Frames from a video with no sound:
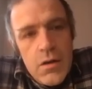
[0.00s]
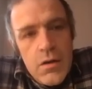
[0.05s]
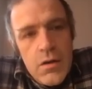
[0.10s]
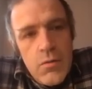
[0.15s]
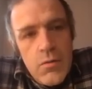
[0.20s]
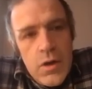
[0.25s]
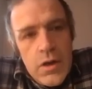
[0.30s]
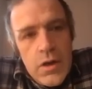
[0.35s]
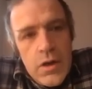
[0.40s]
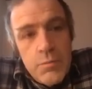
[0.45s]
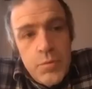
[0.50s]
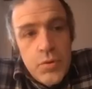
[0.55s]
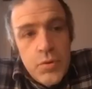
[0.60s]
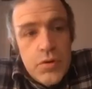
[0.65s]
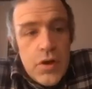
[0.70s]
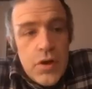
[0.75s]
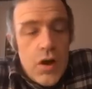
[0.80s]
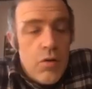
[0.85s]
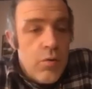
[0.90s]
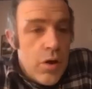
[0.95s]
It put
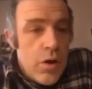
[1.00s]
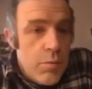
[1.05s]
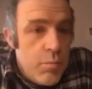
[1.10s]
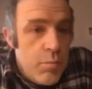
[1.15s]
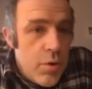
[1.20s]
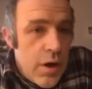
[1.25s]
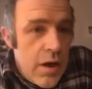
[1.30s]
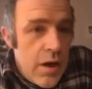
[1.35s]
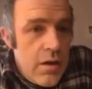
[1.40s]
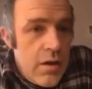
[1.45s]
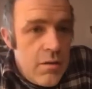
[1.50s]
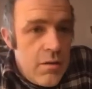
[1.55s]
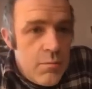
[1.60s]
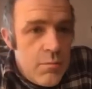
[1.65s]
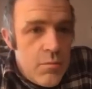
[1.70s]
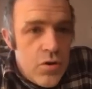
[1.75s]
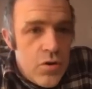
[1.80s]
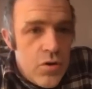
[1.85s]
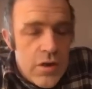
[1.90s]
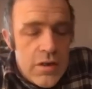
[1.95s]
our brain
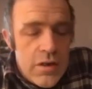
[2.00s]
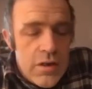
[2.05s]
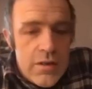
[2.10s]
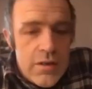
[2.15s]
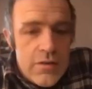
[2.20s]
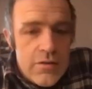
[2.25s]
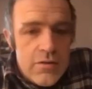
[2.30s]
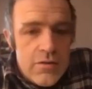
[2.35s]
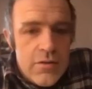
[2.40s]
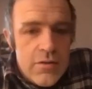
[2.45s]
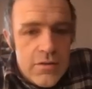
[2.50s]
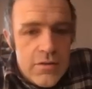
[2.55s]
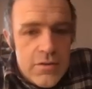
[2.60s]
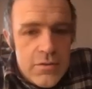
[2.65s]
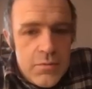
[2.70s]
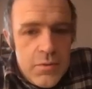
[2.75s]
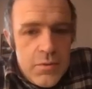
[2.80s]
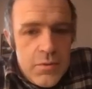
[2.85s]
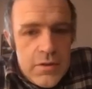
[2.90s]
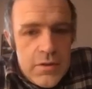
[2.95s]
more in
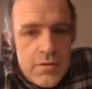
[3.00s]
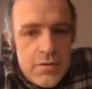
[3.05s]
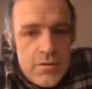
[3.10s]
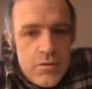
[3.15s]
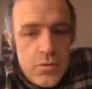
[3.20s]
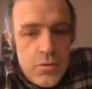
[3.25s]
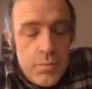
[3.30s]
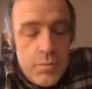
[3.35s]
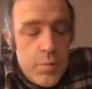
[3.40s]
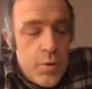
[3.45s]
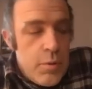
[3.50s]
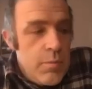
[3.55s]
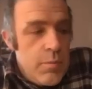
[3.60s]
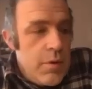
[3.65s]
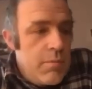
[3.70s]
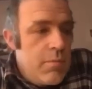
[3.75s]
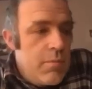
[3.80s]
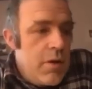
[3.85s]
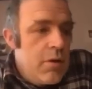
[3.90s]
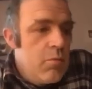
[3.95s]
resonance with. So
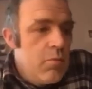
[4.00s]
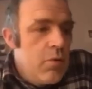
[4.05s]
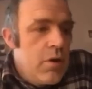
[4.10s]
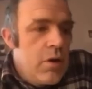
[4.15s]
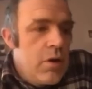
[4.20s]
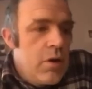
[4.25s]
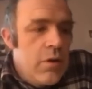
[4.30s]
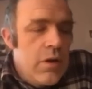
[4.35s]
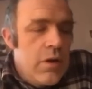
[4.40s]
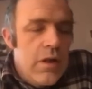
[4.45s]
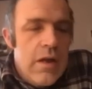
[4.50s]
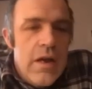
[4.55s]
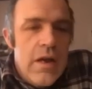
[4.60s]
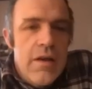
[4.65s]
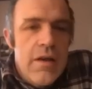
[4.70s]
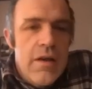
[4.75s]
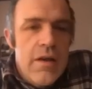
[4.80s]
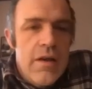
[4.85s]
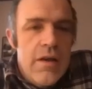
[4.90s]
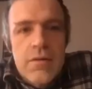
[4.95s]
probably we will
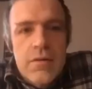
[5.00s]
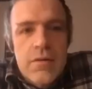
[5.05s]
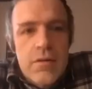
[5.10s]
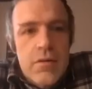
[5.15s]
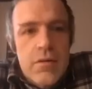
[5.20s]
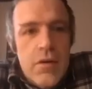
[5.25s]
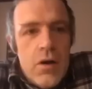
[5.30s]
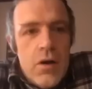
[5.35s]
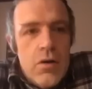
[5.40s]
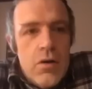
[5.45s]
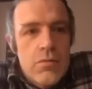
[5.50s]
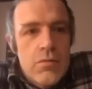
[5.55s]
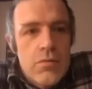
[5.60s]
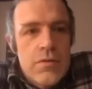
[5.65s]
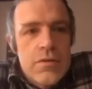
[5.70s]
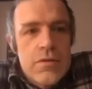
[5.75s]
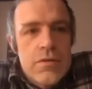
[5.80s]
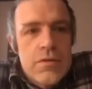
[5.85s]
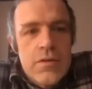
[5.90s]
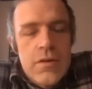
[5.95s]
have better
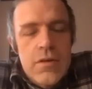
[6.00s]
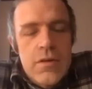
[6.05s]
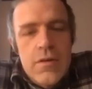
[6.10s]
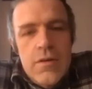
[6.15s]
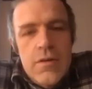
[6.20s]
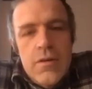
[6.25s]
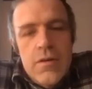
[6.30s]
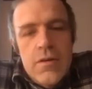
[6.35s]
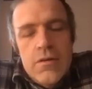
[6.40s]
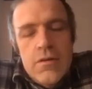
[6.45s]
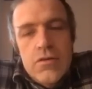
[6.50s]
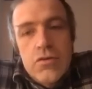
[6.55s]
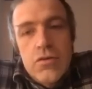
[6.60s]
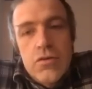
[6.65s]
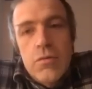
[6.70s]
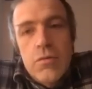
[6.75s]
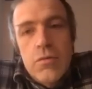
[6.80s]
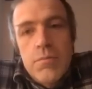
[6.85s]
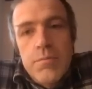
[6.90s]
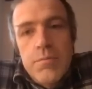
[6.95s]
thoughts.
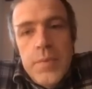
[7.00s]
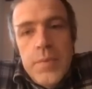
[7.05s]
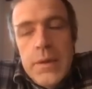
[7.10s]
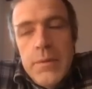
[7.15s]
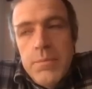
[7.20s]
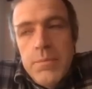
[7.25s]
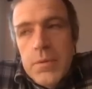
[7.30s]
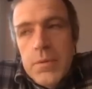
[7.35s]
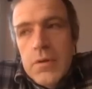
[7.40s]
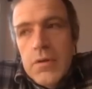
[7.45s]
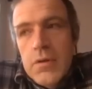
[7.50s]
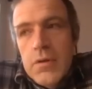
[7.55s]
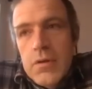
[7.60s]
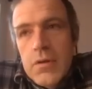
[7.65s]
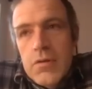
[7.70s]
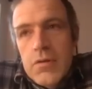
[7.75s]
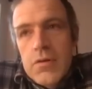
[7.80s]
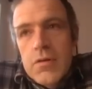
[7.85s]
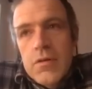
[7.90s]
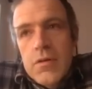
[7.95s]
Some people
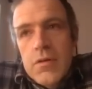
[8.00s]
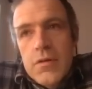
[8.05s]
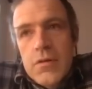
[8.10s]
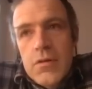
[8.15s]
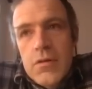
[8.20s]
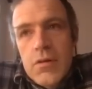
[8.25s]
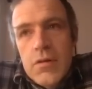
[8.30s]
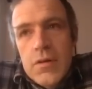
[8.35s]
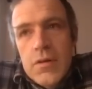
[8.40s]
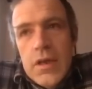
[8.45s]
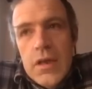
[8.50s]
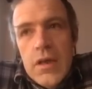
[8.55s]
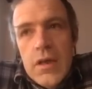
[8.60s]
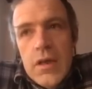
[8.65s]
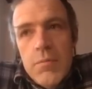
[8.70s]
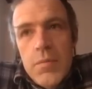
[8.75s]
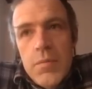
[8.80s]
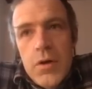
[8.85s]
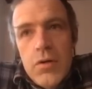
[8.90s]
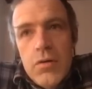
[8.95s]
are talking
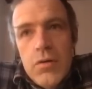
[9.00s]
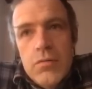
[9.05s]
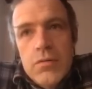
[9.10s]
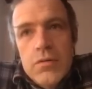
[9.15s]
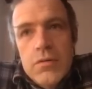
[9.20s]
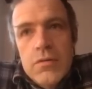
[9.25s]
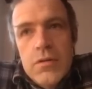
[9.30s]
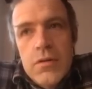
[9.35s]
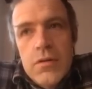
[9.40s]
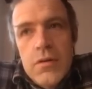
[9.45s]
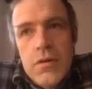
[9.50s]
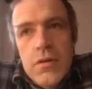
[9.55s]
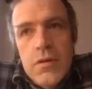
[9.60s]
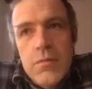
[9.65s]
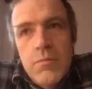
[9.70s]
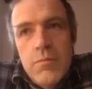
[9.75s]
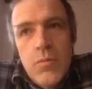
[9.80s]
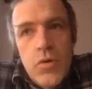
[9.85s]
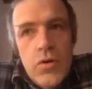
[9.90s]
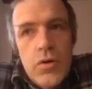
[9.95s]
about
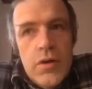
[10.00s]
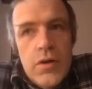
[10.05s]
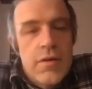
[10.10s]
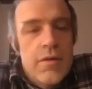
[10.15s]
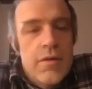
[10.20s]
more